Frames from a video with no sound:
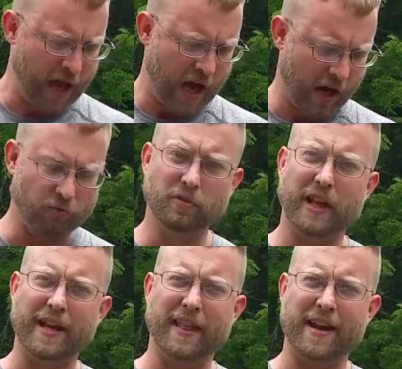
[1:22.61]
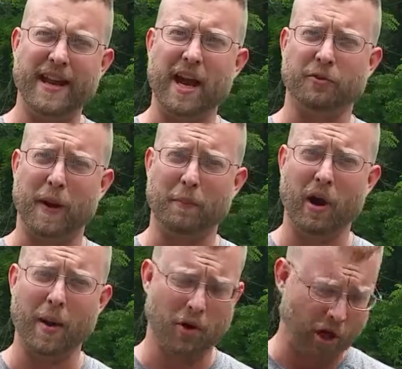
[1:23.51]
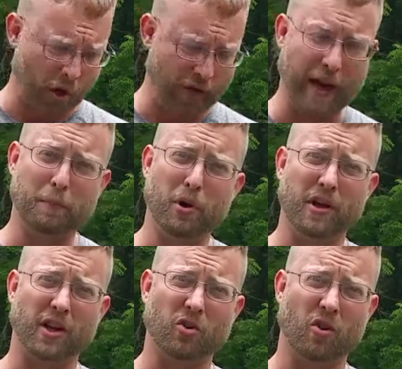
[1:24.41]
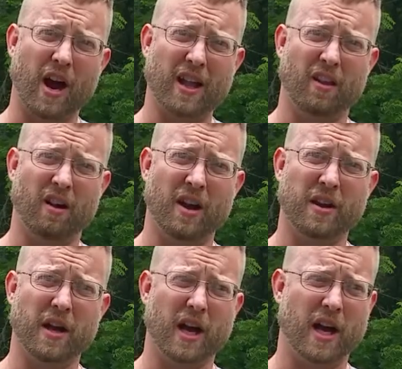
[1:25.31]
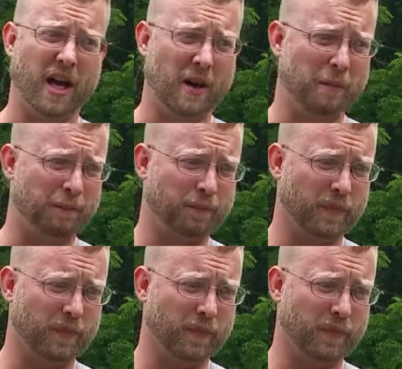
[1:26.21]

Uh, laid that down as my primer coat, and then I put a Krylon um,